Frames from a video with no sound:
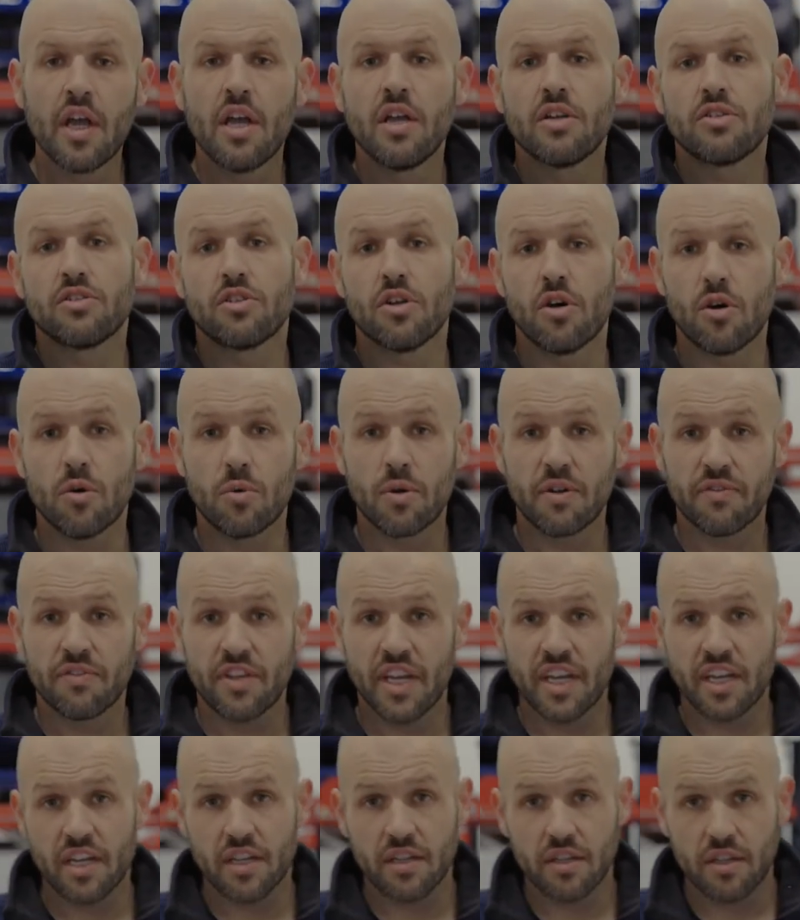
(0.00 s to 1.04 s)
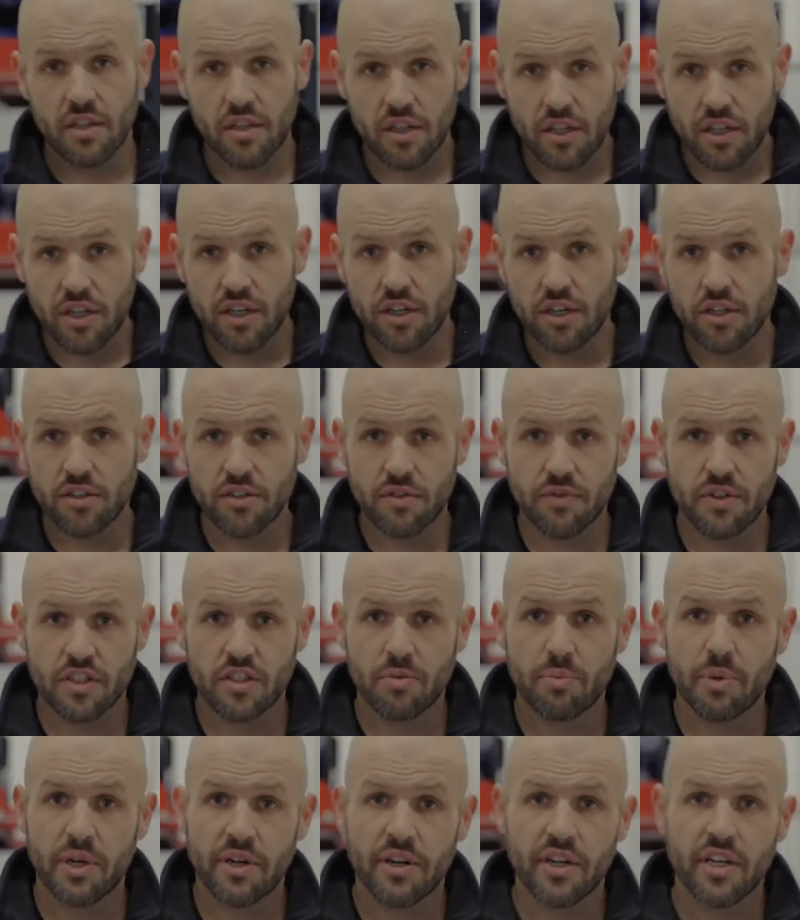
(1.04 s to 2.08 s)
So we've taken years of
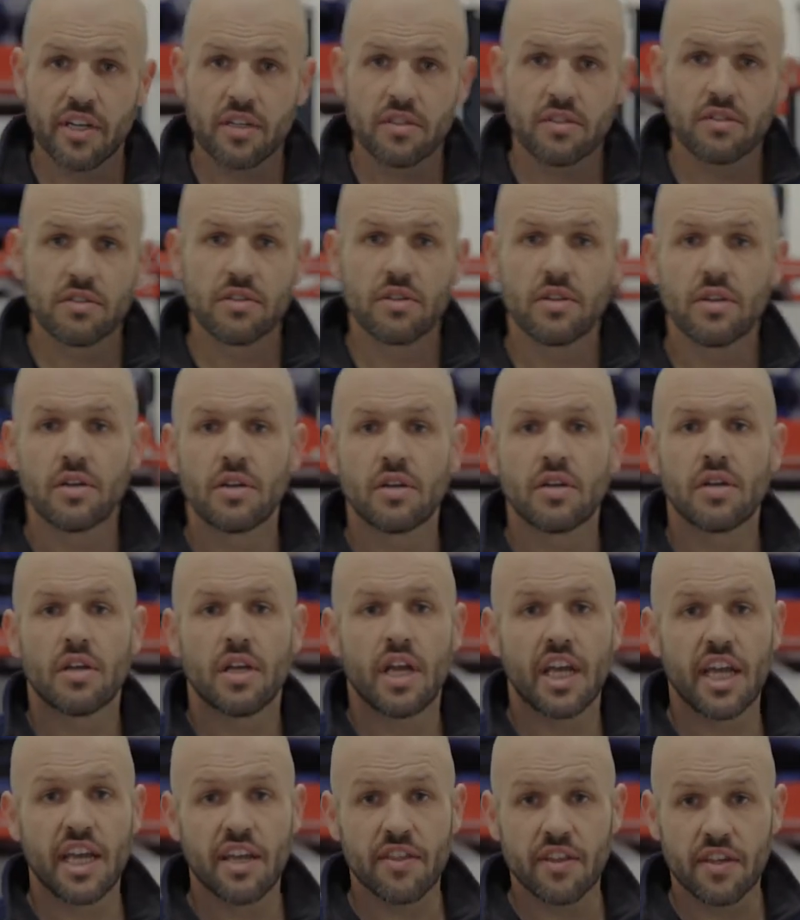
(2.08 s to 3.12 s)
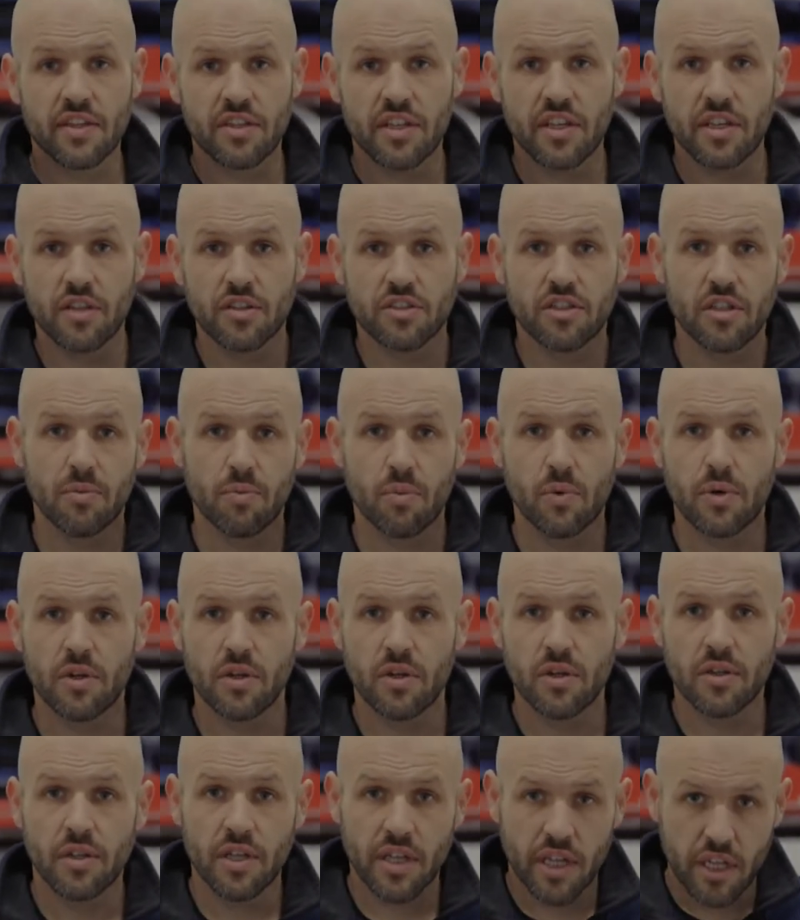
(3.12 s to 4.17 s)
experience and the dealership
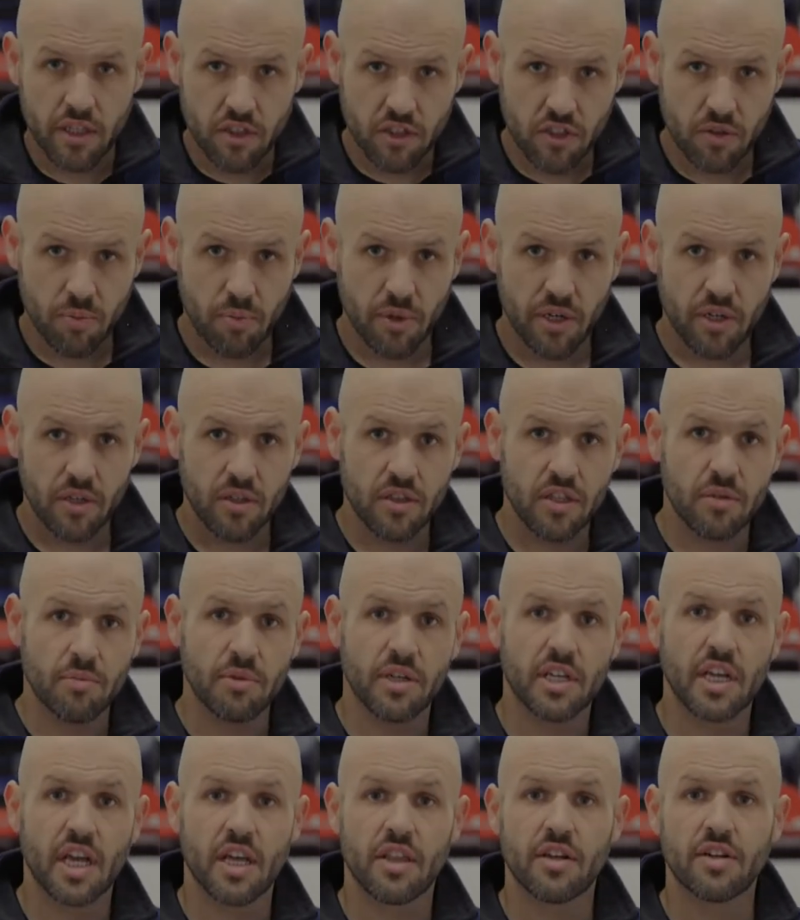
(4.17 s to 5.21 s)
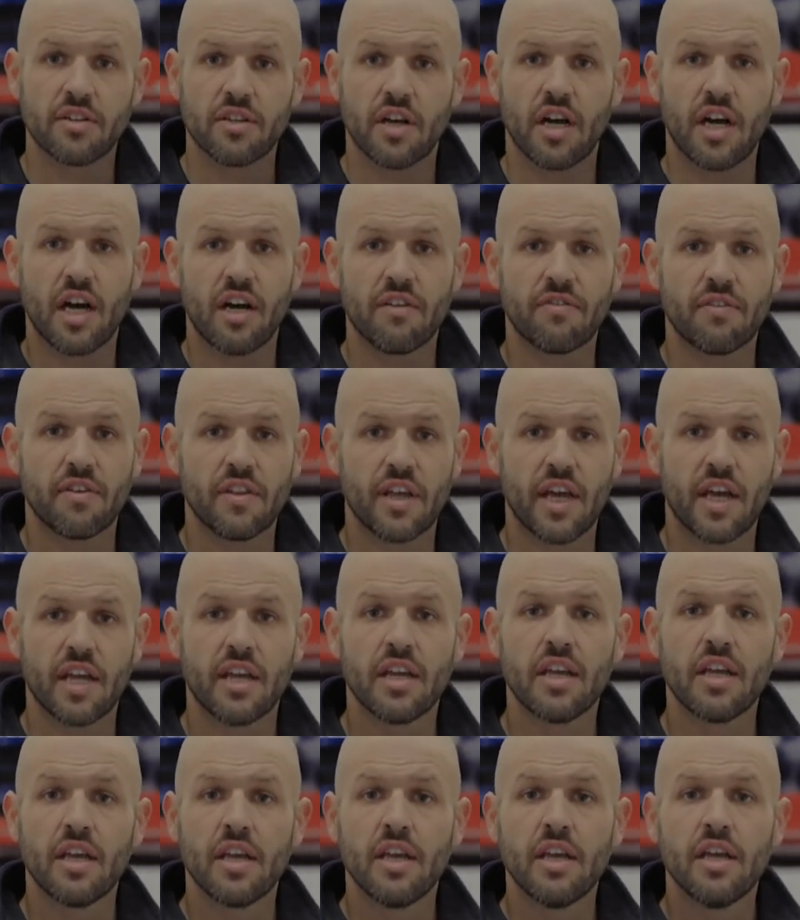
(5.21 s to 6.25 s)
world and sprinkled them together to offer that
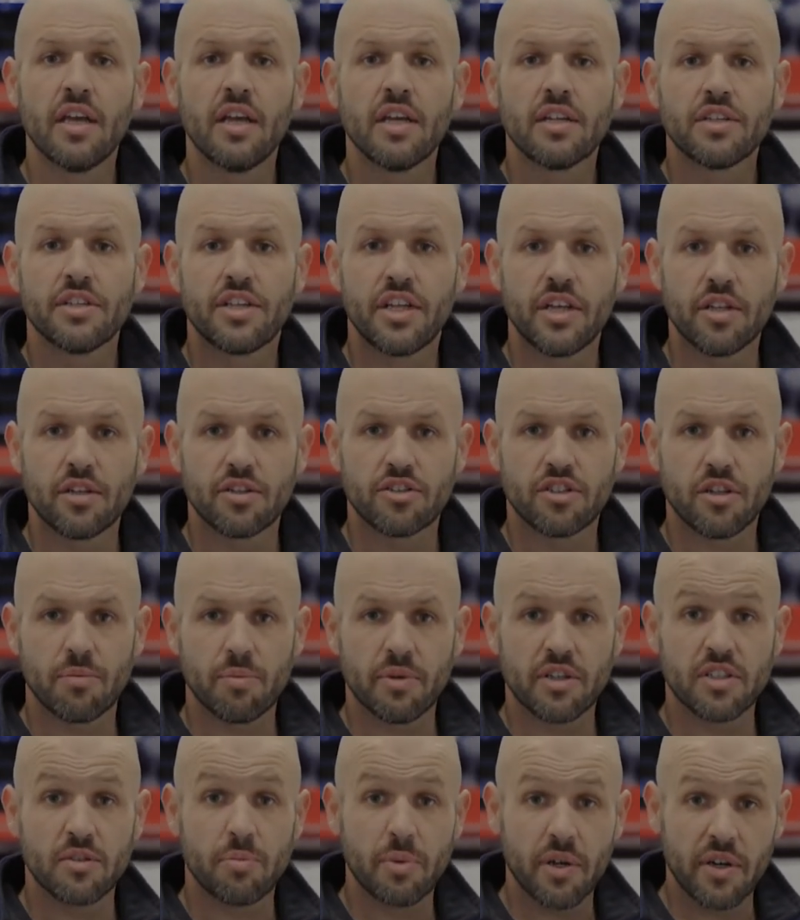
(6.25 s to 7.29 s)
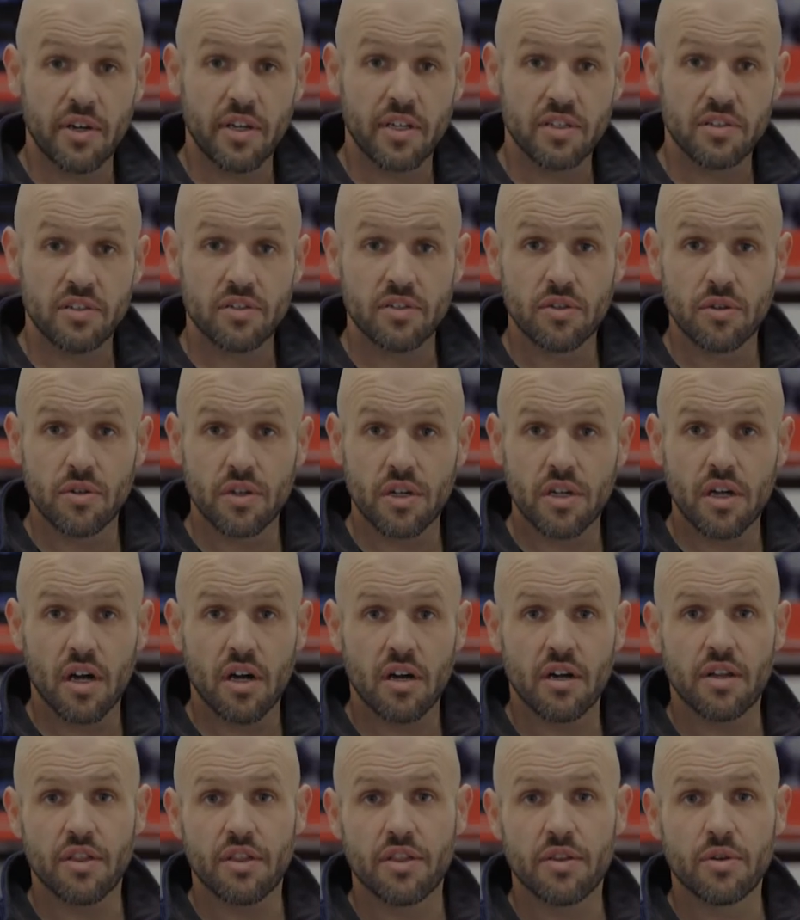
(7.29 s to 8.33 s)
dealership experience to the
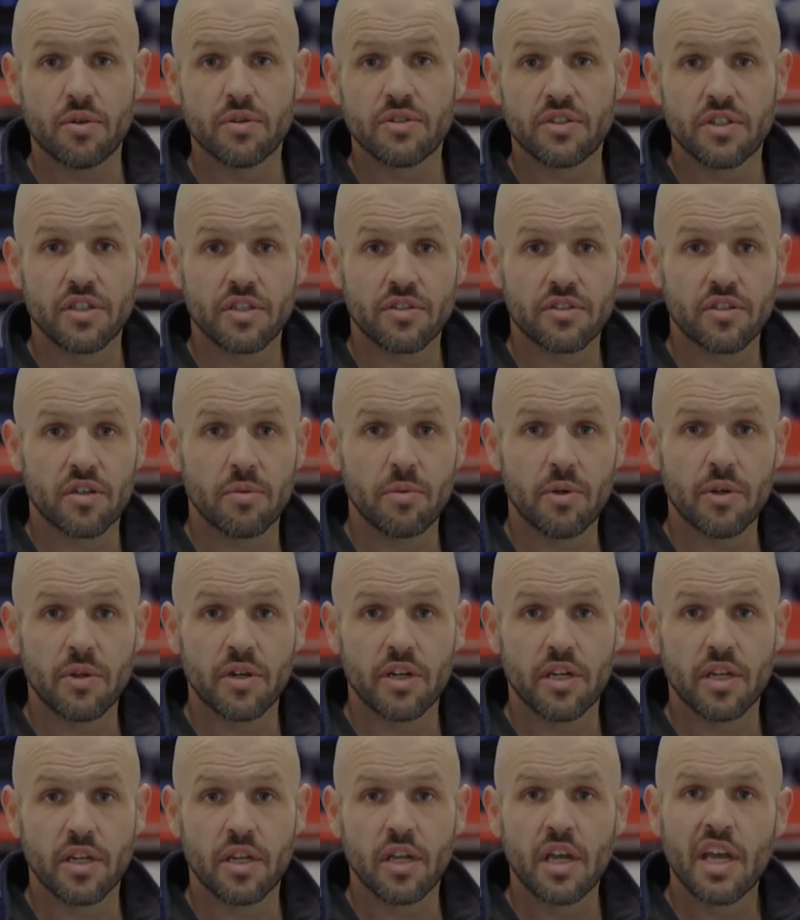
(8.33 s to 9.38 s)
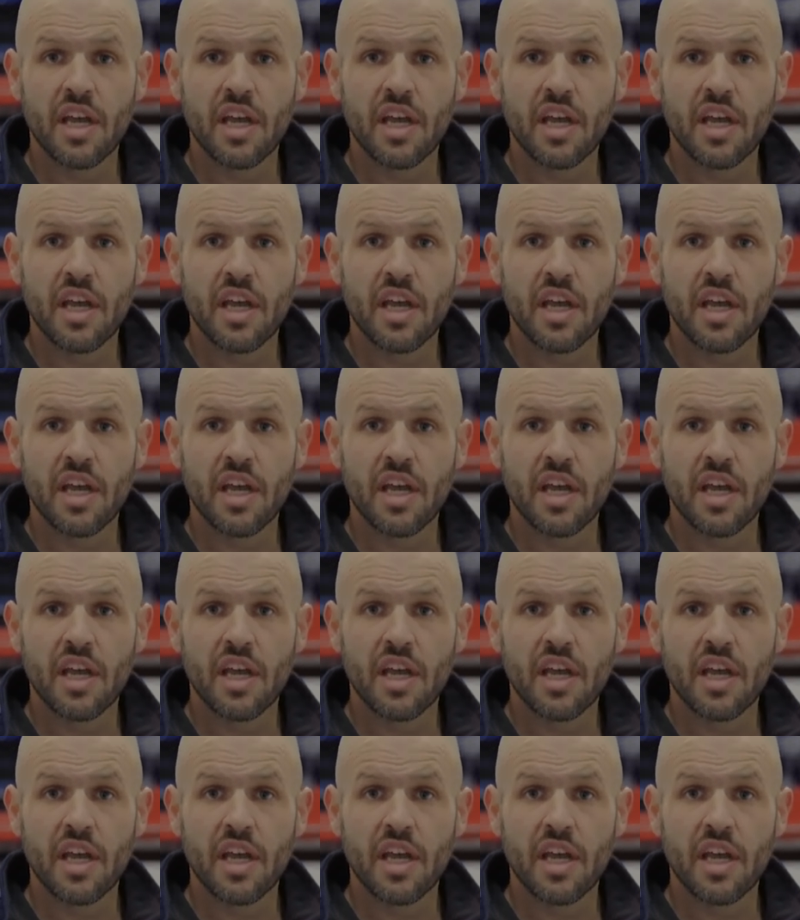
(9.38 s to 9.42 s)
car enthusiast community.